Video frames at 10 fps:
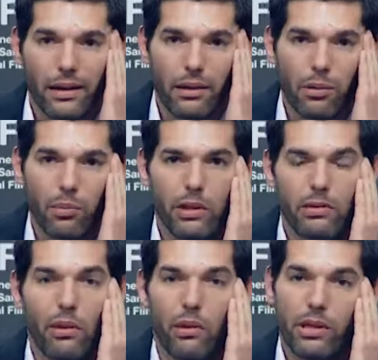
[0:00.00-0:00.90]
that has
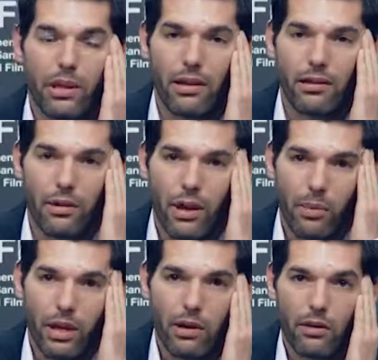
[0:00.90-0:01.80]
to do,
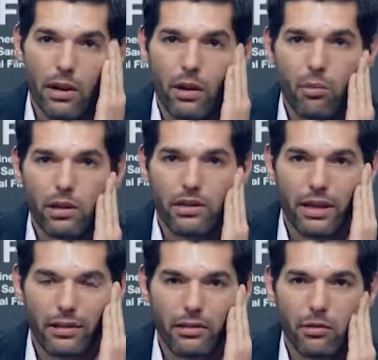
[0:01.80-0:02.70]
or it tries to be,
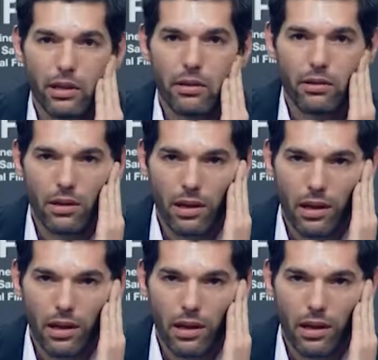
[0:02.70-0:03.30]
about